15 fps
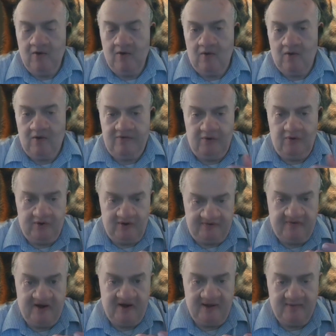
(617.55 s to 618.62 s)
Or if you're in a
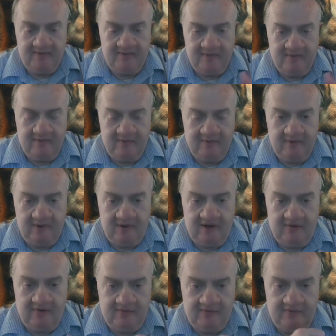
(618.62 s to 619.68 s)
fight,
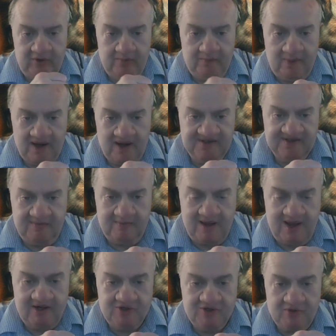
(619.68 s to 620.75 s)
boxing
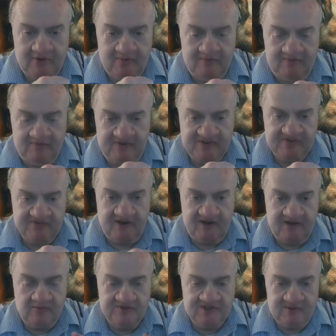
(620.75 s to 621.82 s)
match or a fist
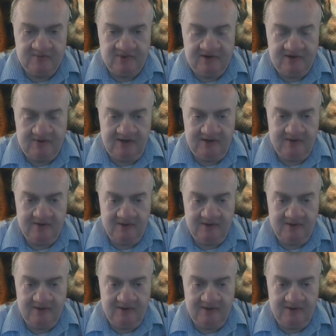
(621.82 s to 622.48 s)
fight with somebody, right?